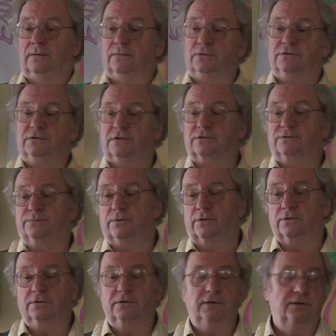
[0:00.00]
which is
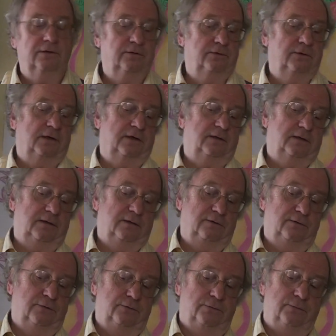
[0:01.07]
partly connected
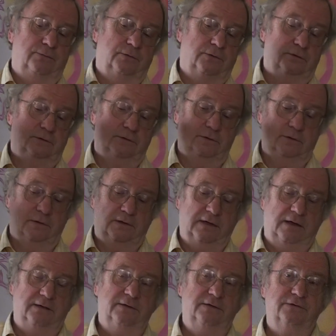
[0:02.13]
to what
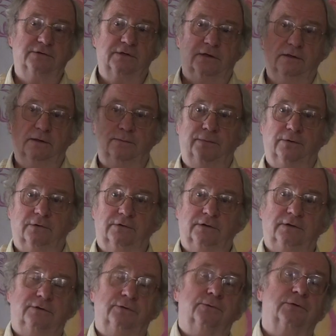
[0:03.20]
Calden said and
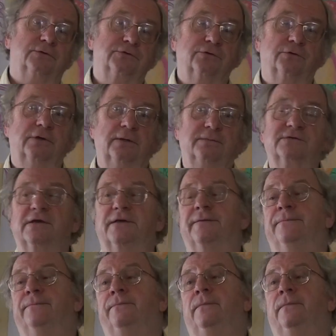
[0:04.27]
partly to what Sonam said.